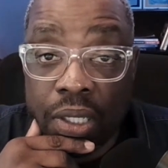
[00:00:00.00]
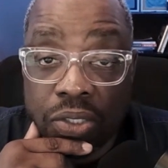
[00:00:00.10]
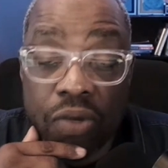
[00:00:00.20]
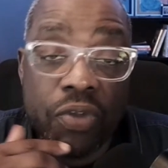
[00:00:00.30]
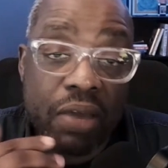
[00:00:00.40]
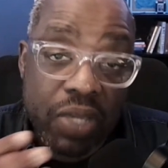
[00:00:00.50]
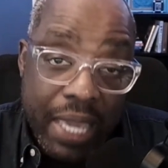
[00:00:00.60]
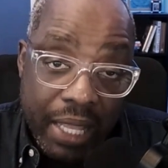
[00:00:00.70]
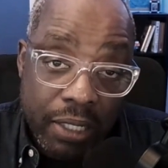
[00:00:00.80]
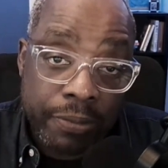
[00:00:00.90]
So if you have a
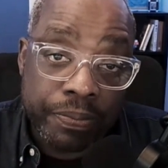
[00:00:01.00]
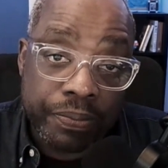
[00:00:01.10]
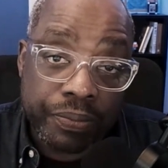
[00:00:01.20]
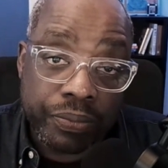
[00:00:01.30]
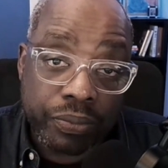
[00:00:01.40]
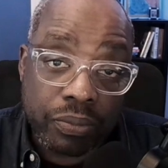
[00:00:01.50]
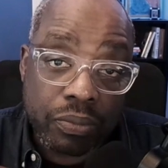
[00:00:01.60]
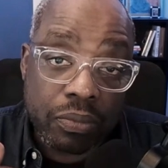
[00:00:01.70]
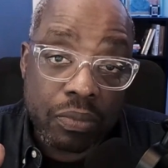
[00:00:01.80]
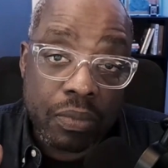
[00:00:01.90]
gala,
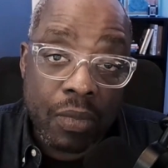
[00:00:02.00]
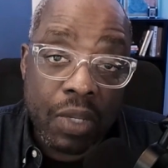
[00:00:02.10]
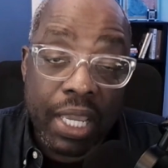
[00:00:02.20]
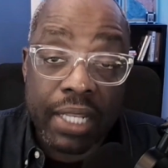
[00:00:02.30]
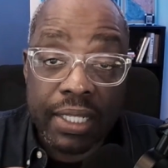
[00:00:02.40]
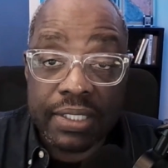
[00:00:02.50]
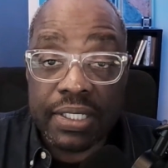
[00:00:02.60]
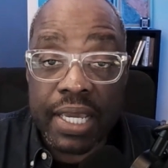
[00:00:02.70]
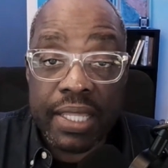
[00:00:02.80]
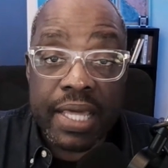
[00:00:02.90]
and let's
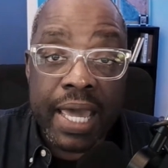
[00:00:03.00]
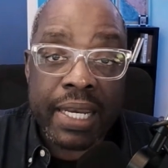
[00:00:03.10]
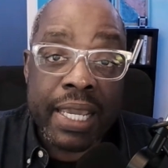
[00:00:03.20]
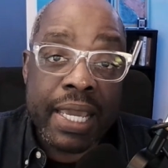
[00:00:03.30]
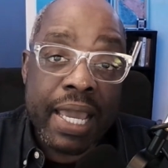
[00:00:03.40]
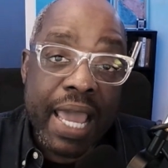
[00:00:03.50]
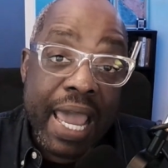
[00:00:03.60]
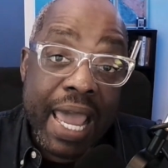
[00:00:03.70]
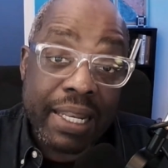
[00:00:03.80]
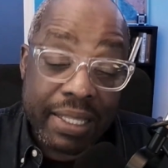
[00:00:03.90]
say that
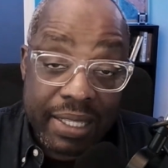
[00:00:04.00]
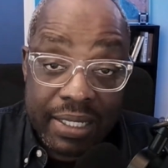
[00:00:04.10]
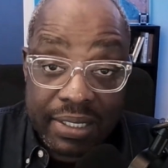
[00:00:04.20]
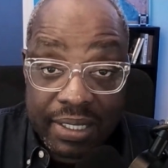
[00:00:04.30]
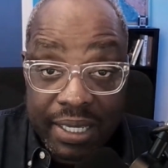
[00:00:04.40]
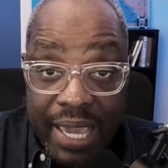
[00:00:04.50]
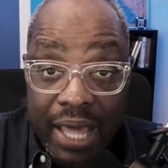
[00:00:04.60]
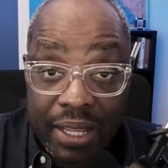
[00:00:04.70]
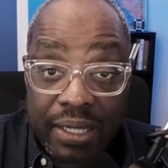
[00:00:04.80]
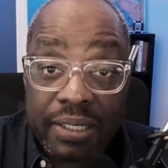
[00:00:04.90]
at this
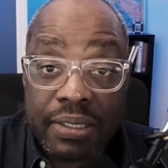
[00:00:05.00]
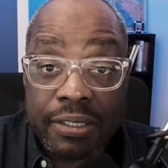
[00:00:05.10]
gala,